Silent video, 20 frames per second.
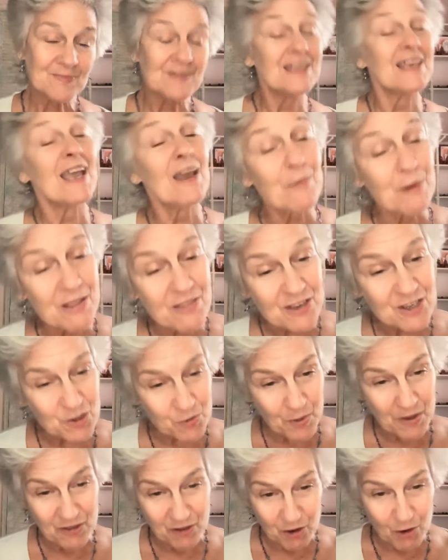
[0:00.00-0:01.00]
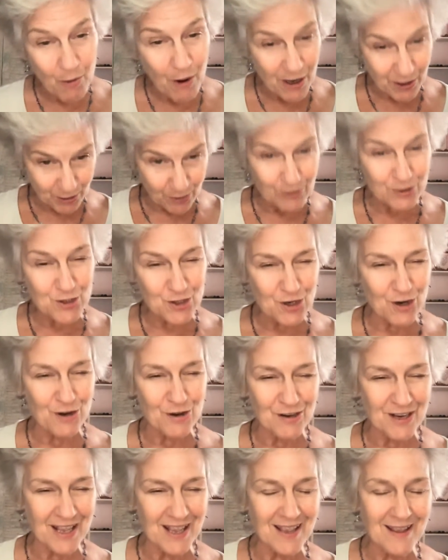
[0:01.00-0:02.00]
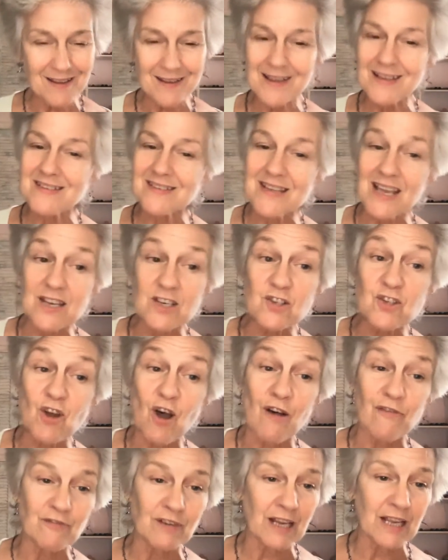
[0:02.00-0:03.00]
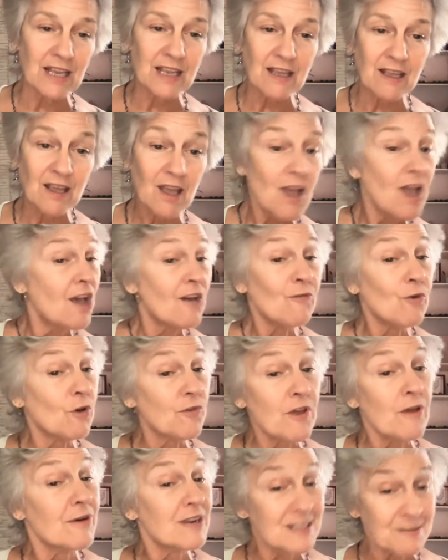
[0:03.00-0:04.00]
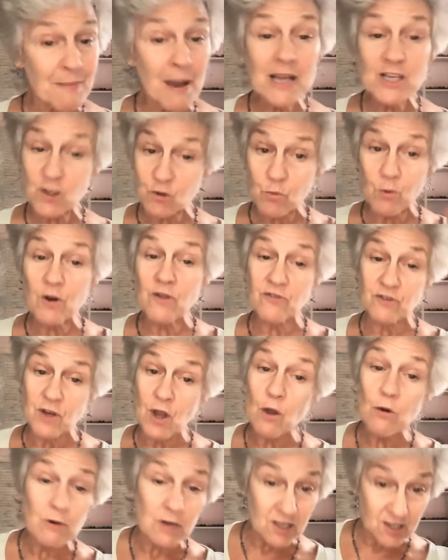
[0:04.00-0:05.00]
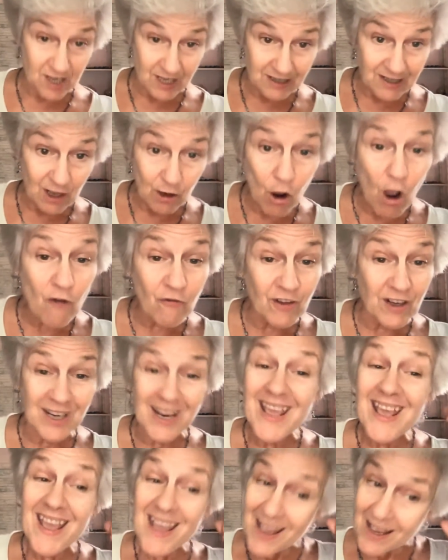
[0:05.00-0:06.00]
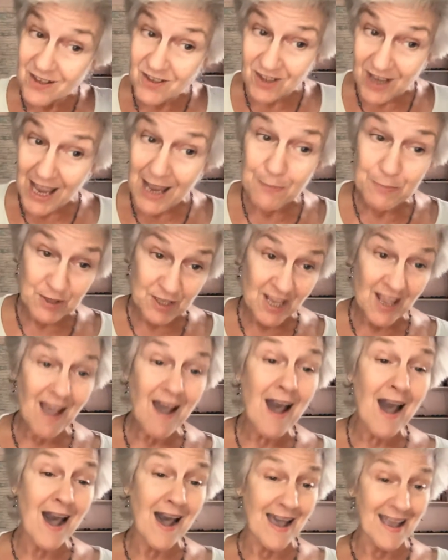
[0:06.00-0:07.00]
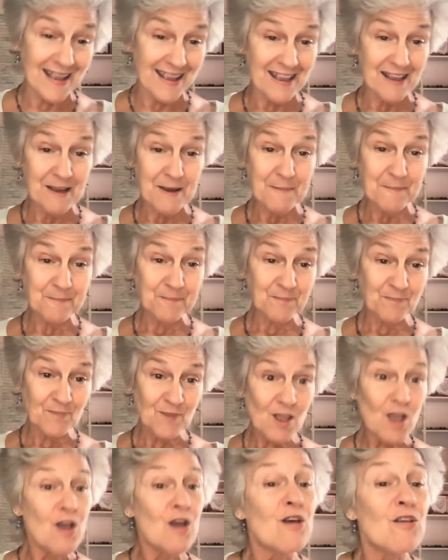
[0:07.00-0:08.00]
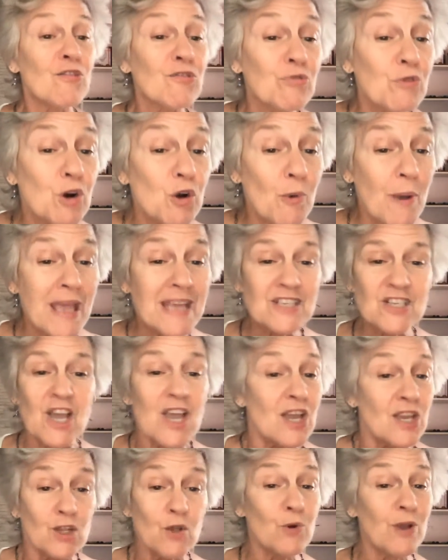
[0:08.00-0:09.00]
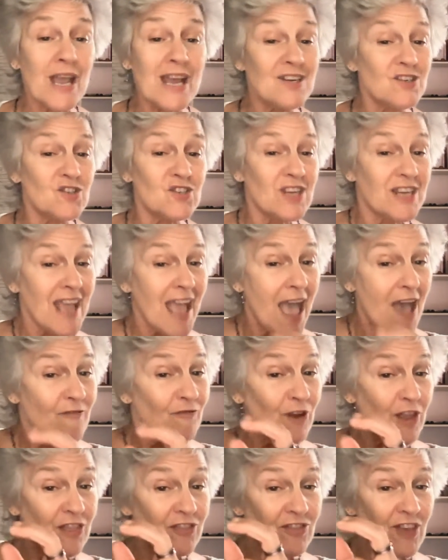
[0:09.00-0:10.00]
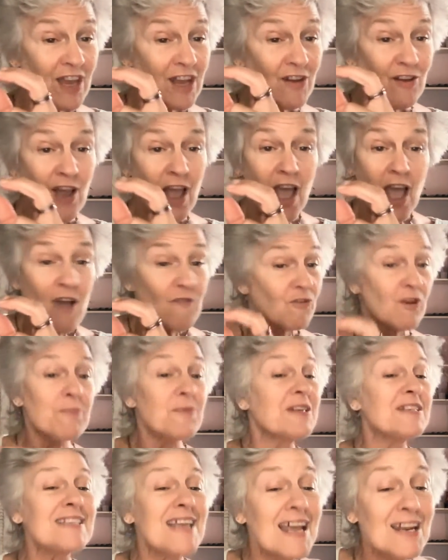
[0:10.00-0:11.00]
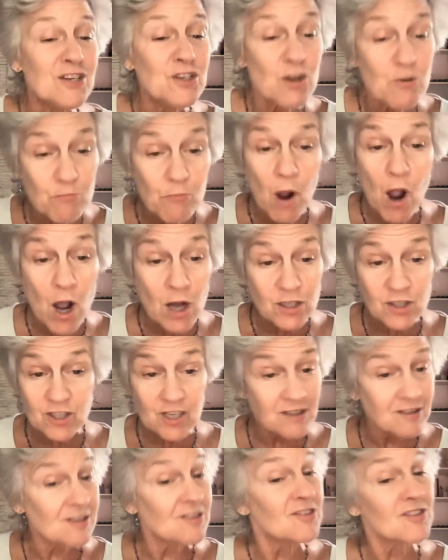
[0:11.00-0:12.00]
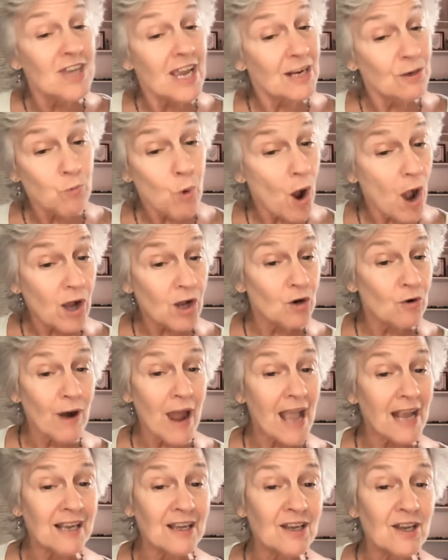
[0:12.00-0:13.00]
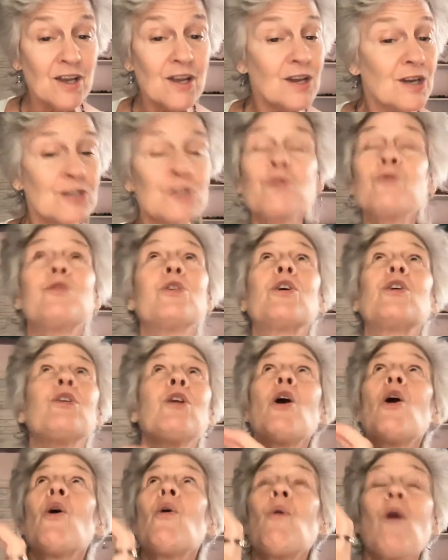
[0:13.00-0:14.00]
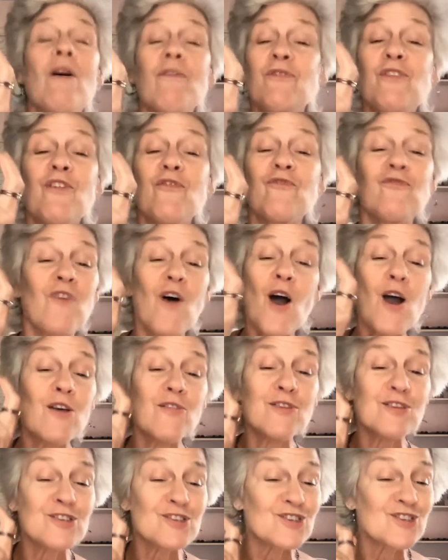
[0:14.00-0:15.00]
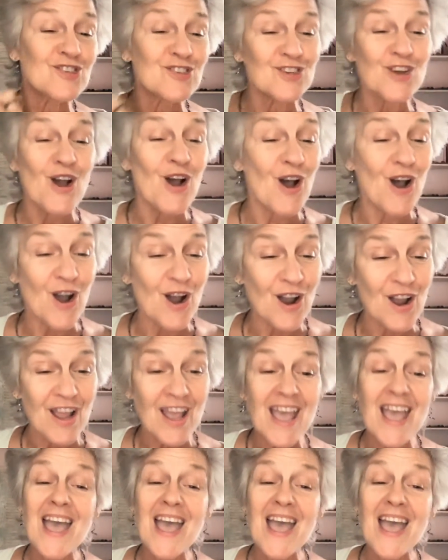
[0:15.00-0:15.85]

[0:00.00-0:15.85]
"Carry this with you on your journey," he said softly, "for there is much worth noticing that often escapes the eye. Through it you can see everything from the tender moss in the sidewalk crack to the glow of the farthest star,